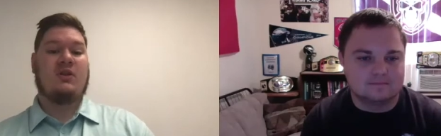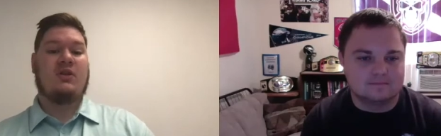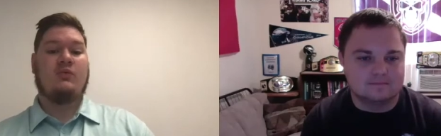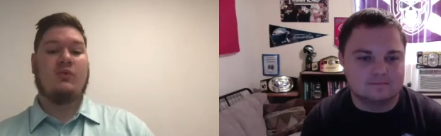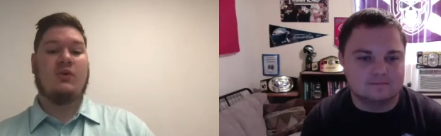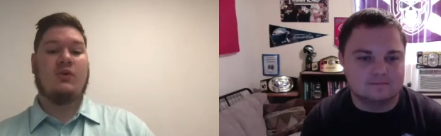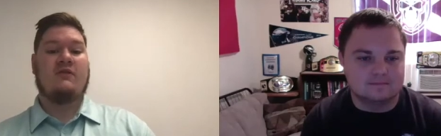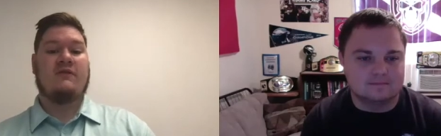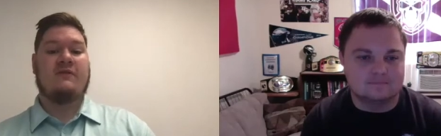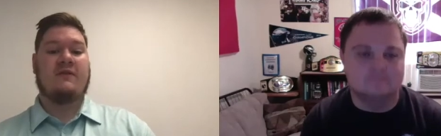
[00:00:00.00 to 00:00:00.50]

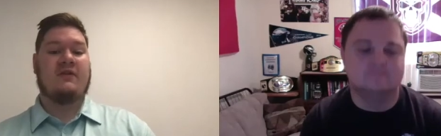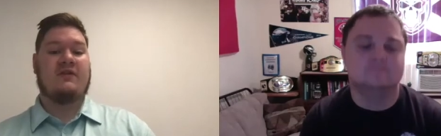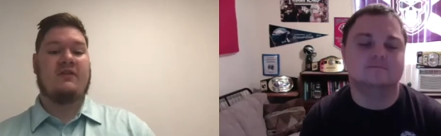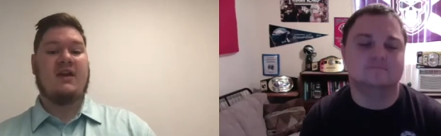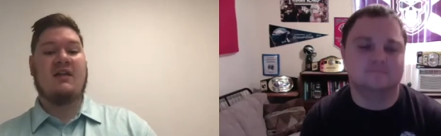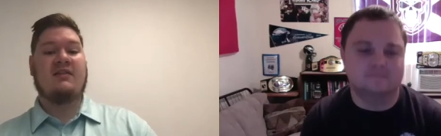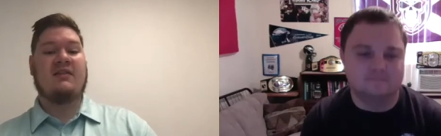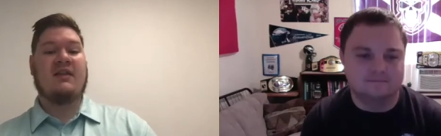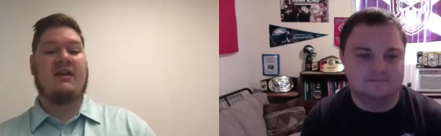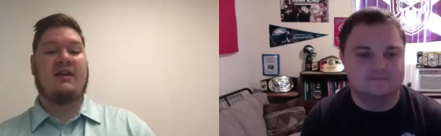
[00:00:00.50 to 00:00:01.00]
Speaker 1: would for
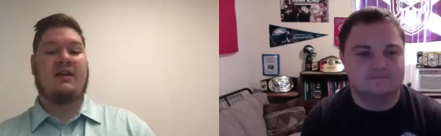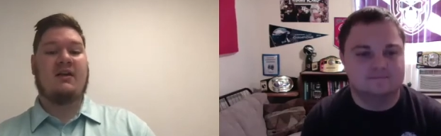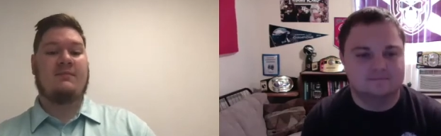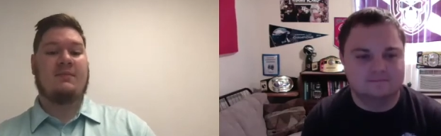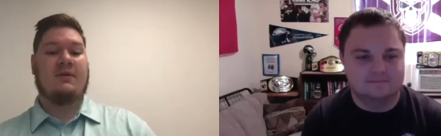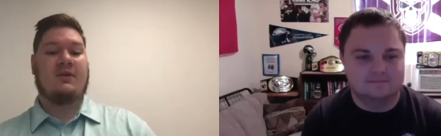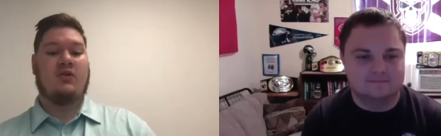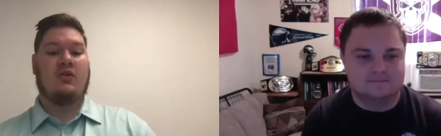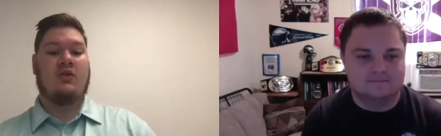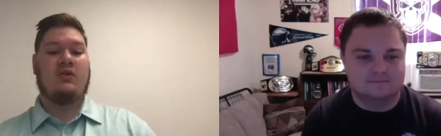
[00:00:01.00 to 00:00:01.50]
not letting up a
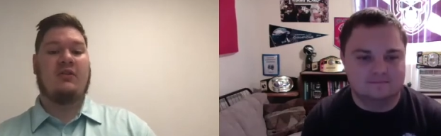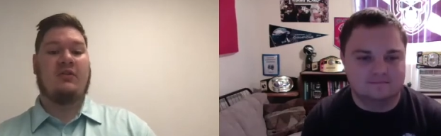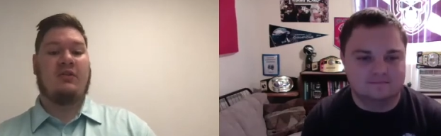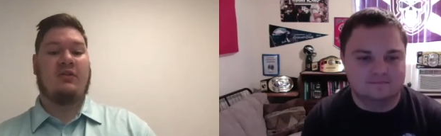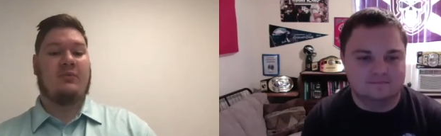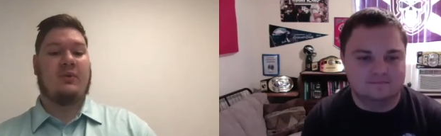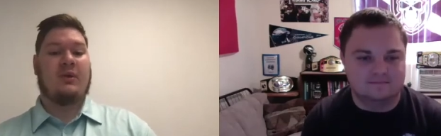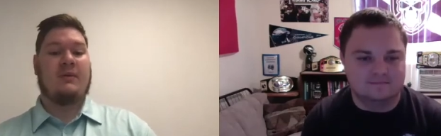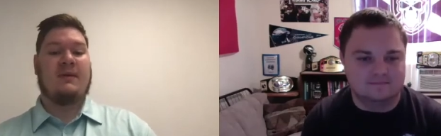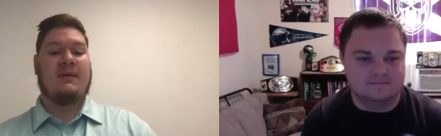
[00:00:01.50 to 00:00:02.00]
goal in
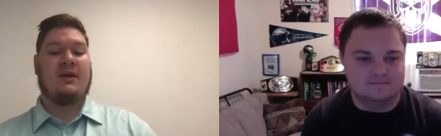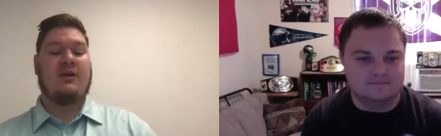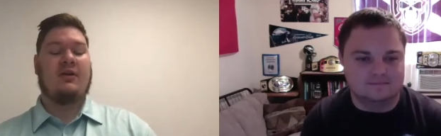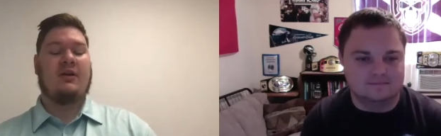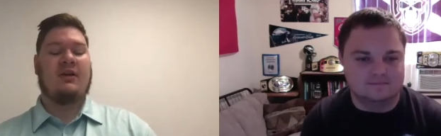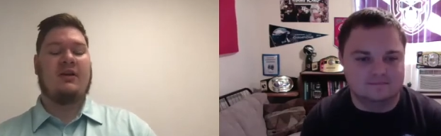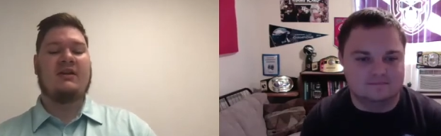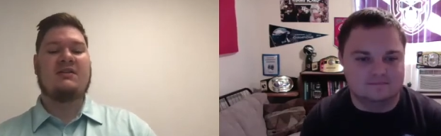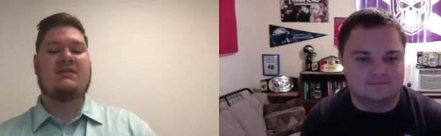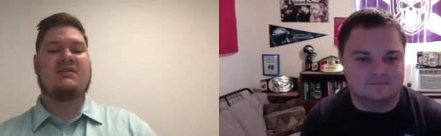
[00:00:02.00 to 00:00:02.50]
three
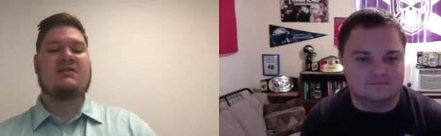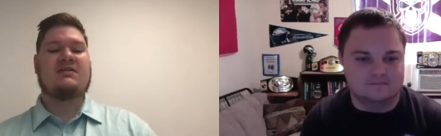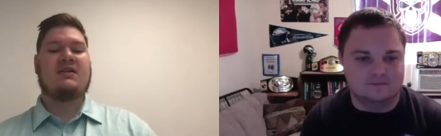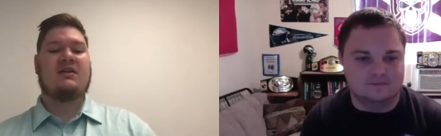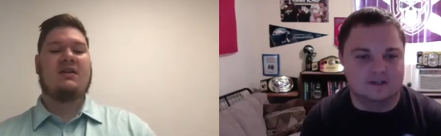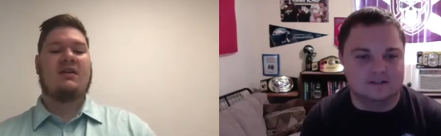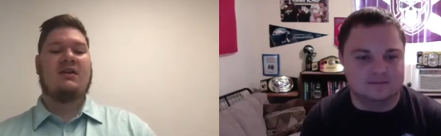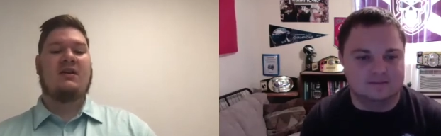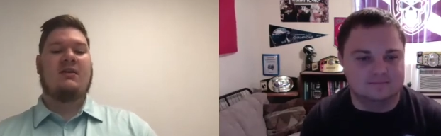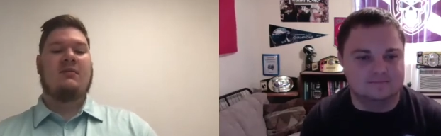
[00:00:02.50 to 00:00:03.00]
periods.
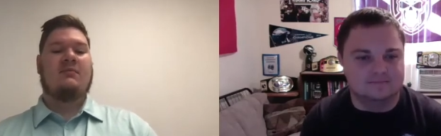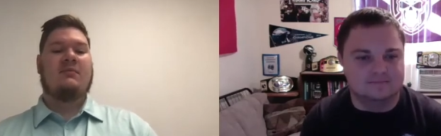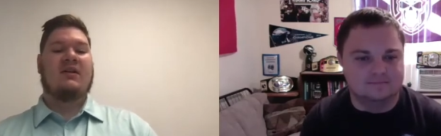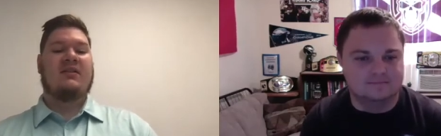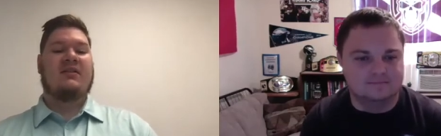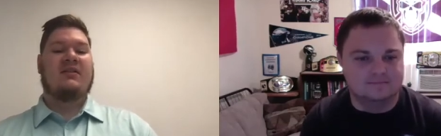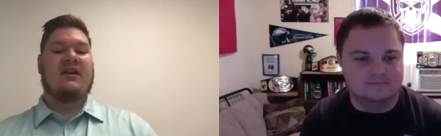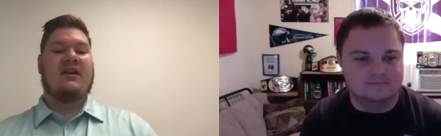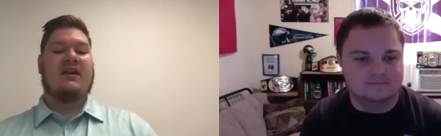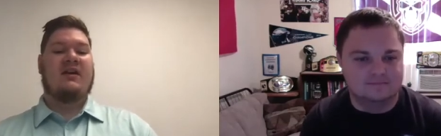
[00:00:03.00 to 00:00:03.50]
Right. But
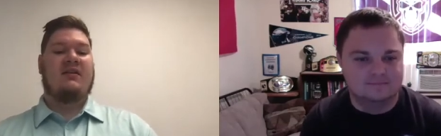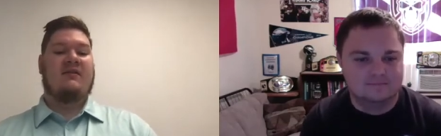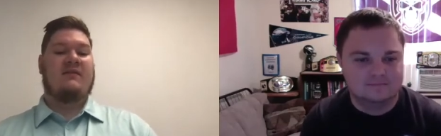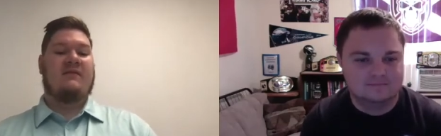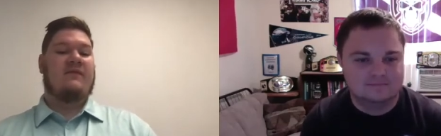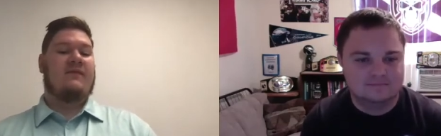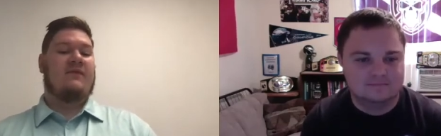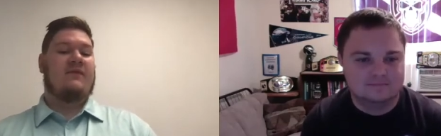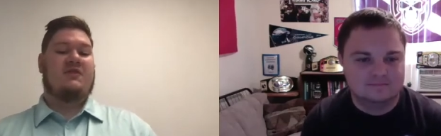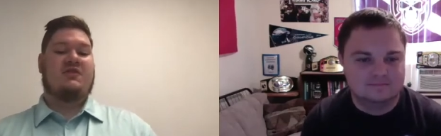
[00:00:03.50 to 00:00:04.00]
they
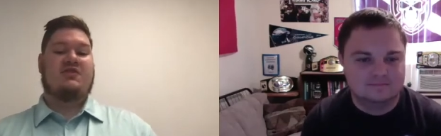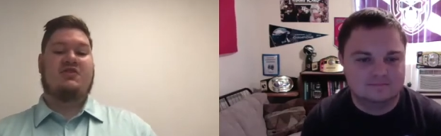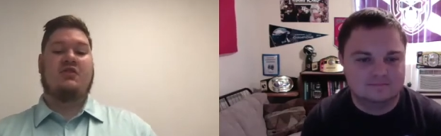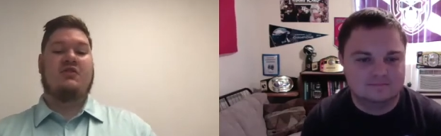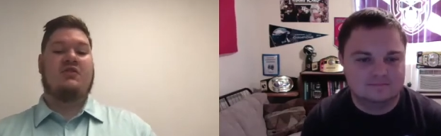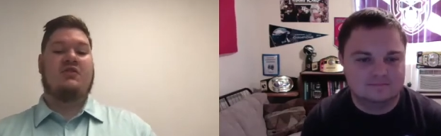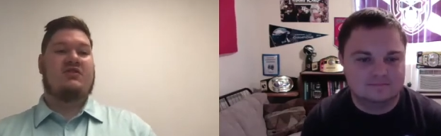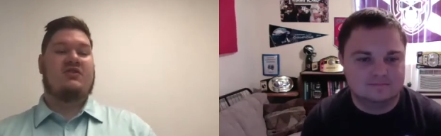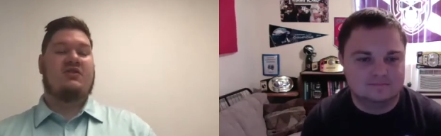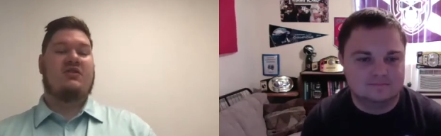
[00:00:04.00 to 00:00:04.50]
two
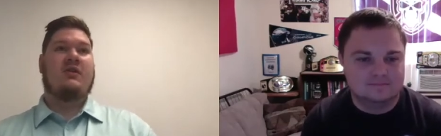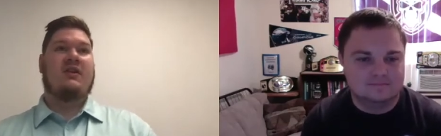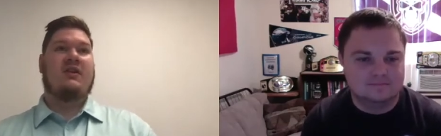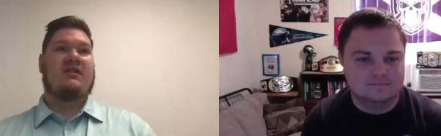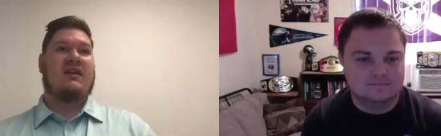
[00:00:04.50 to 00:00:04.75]
to two at the